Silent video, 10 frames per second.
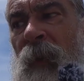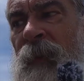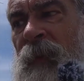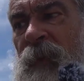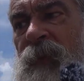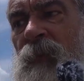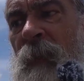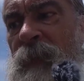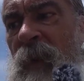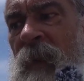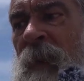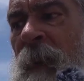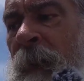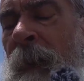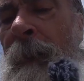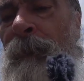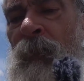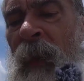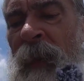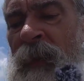it in the description.
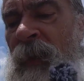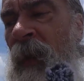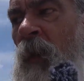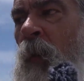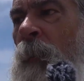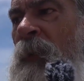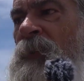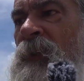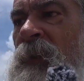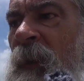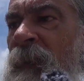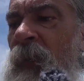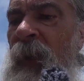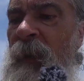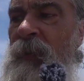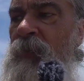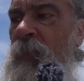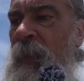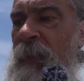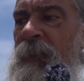And it's got a whole bunch of stuff on how to
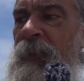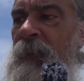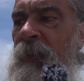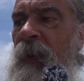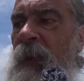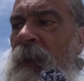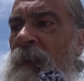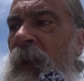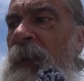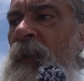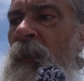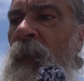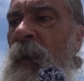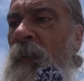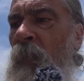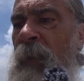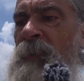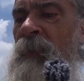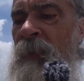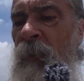treat it. I know
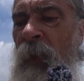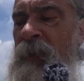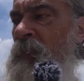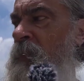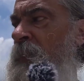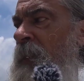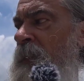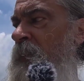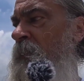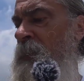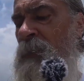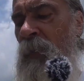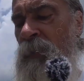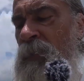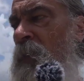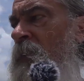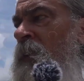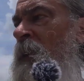Wes knows how to do this also.